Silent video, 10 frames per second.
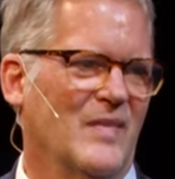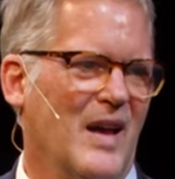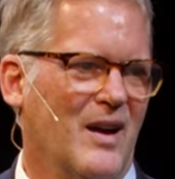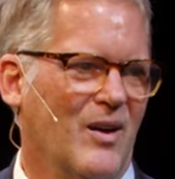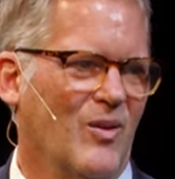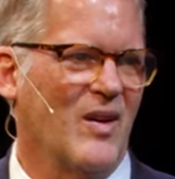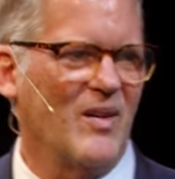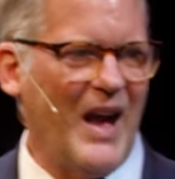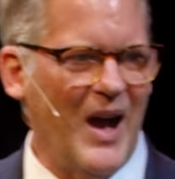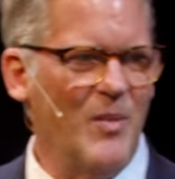Now,
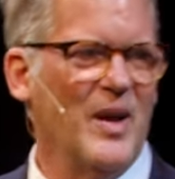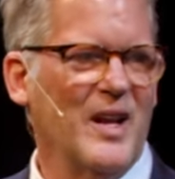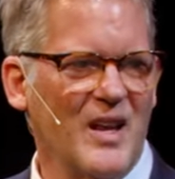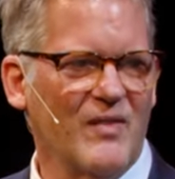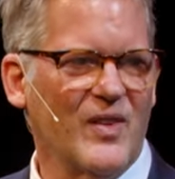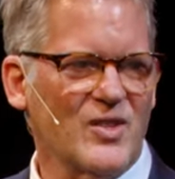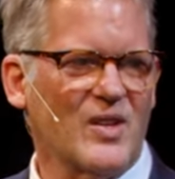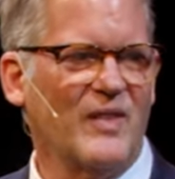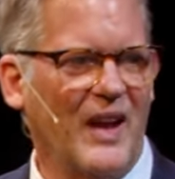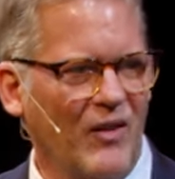how many of us
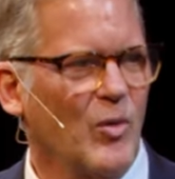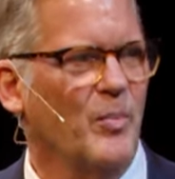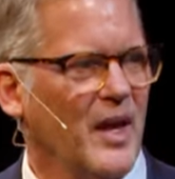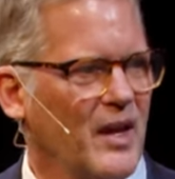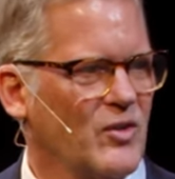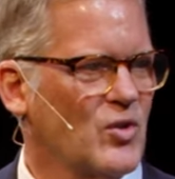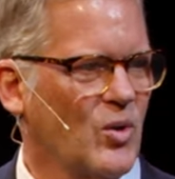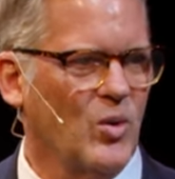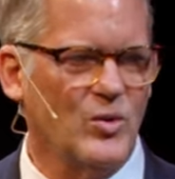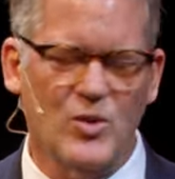have ever been
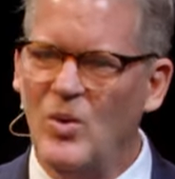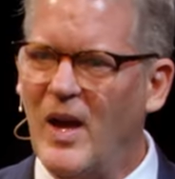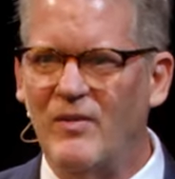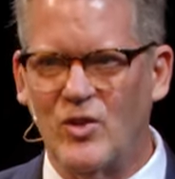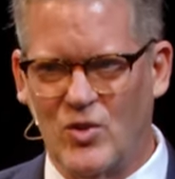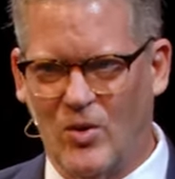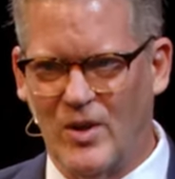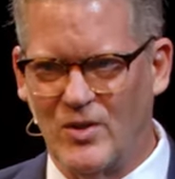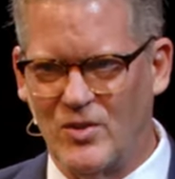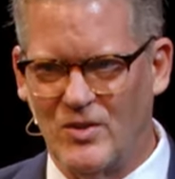told you have a
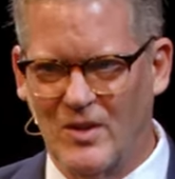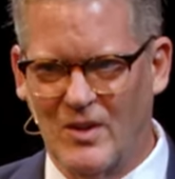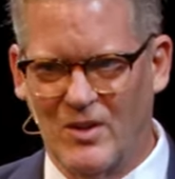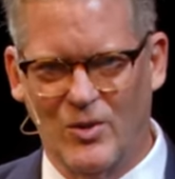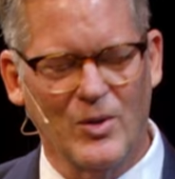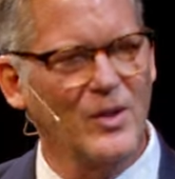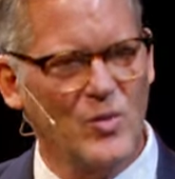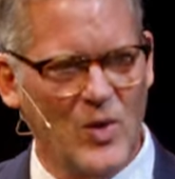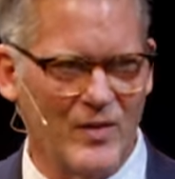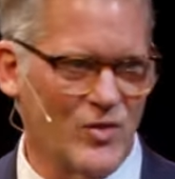choice? You're going to
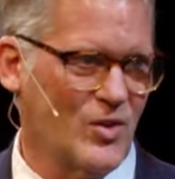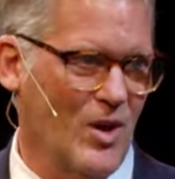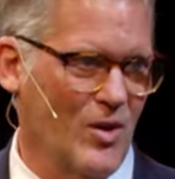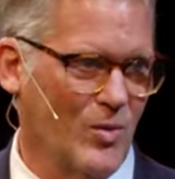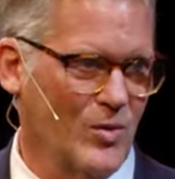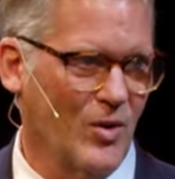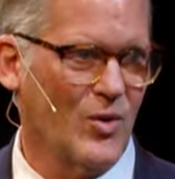drive stoned